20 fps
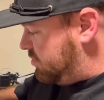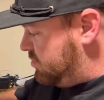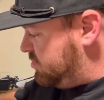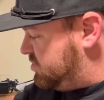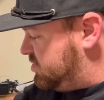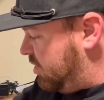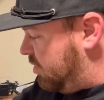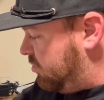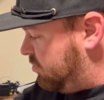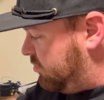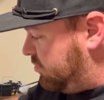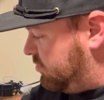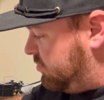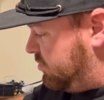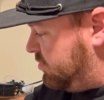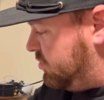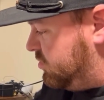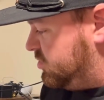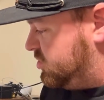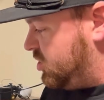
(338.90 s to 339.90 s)
don't
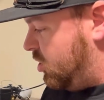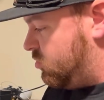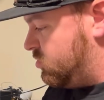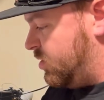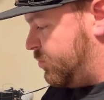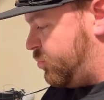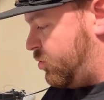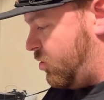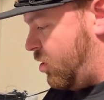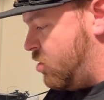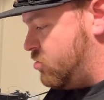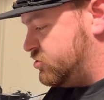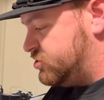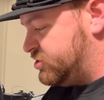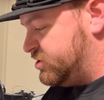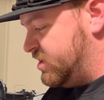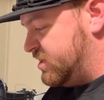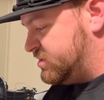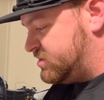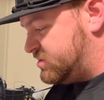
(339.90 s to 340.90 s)
approach
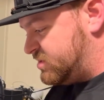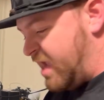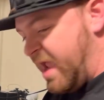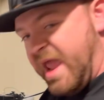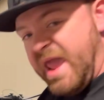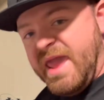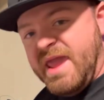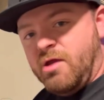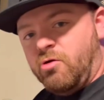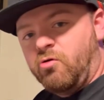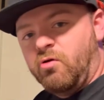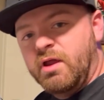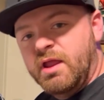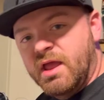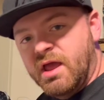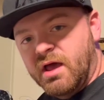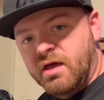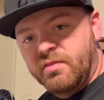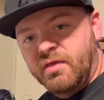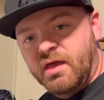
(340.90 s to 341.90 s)
this
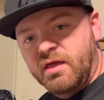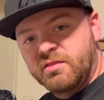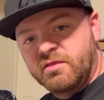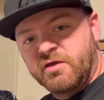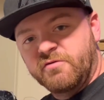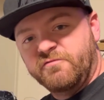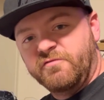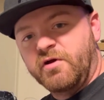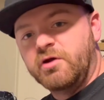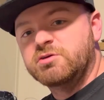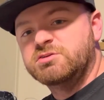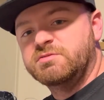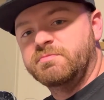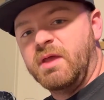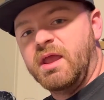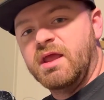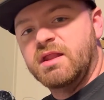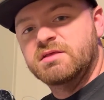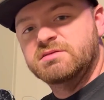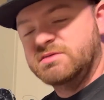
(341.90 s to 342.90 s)
area that first
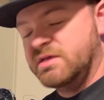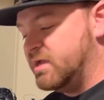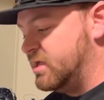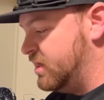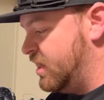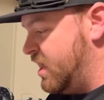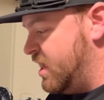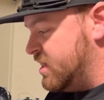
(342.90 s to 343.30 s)
man is in.